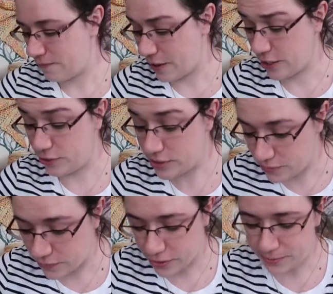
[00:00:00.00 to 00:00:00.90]
Very
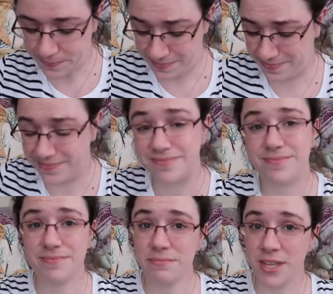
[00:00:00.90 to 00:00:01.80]
useful.
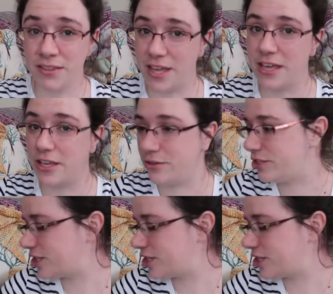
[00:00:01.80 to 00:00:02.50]
Thank you,